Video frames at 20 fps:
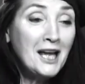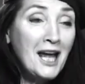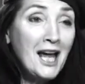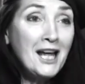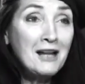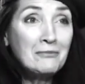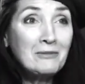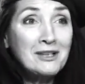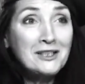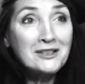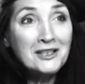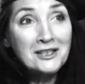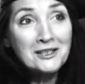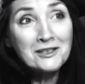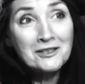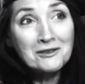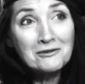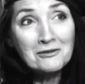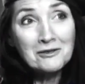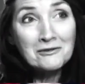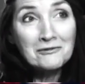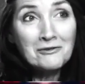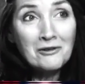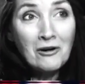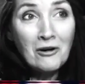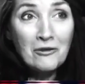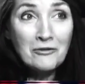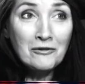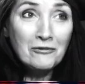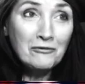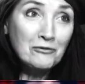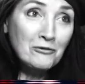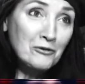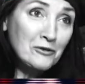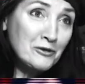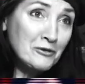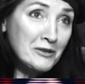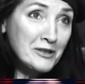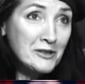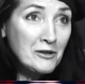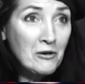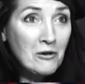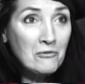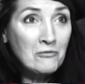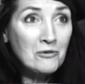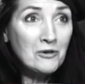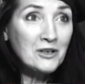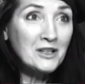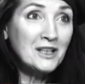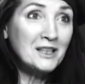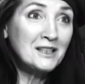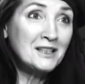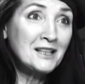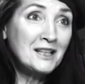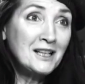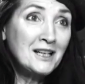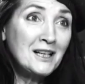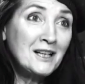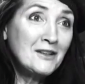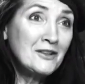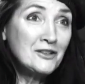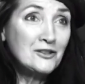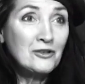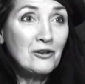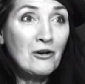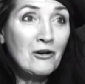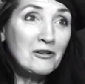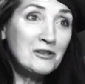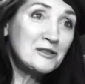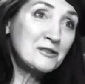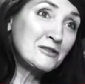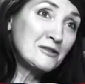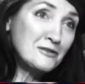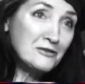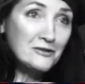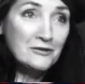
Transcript: And my son's sort of on the floor doing his homework, and the dog's